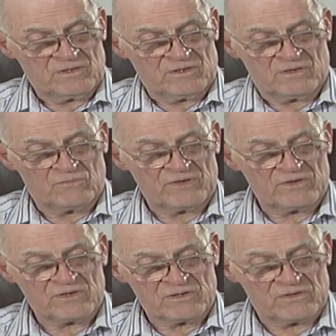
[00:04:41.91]
a
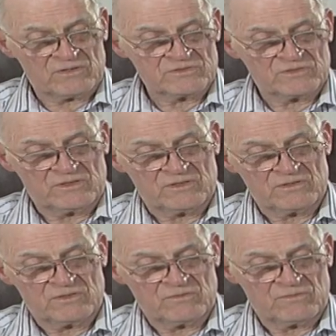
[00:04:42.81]
rare occurrence
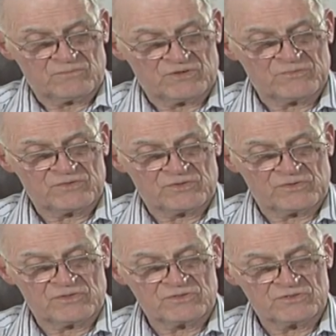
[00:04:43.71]
in
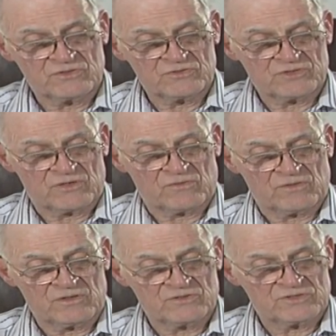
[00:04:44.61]
Presbyterian
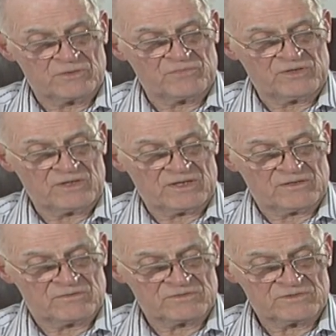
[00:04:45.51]
General Assembly
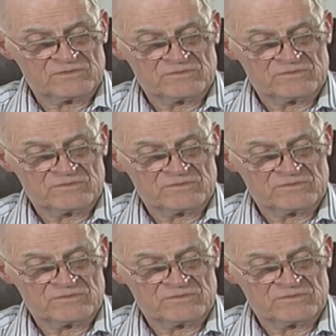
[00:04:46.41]
annals.